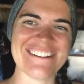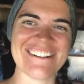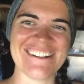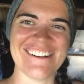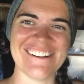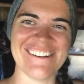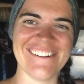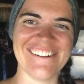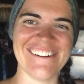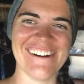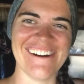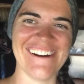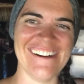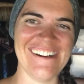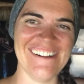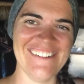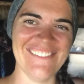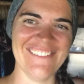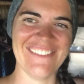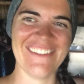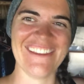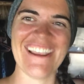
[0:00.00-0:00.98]

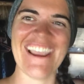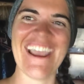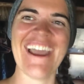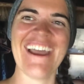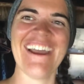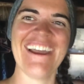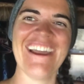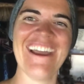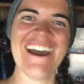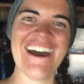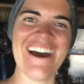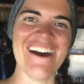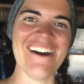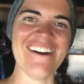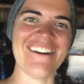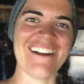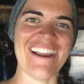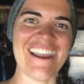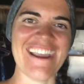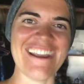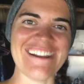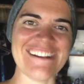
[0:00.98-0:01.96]
So yeah,
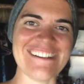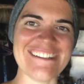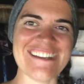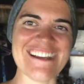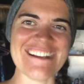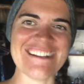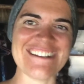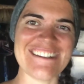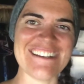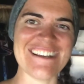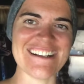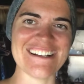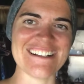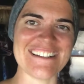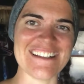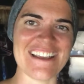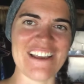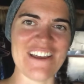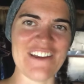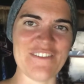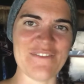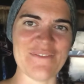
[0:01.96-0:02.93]
okay, day 6
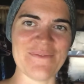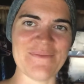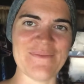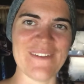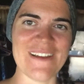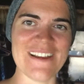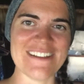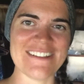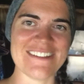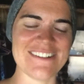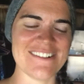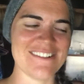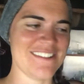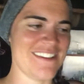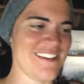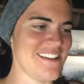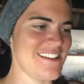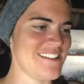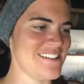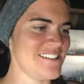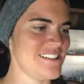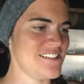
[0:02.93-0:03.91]
of Master
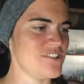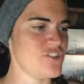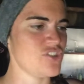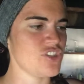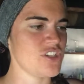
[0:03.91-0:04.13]
Cleanse.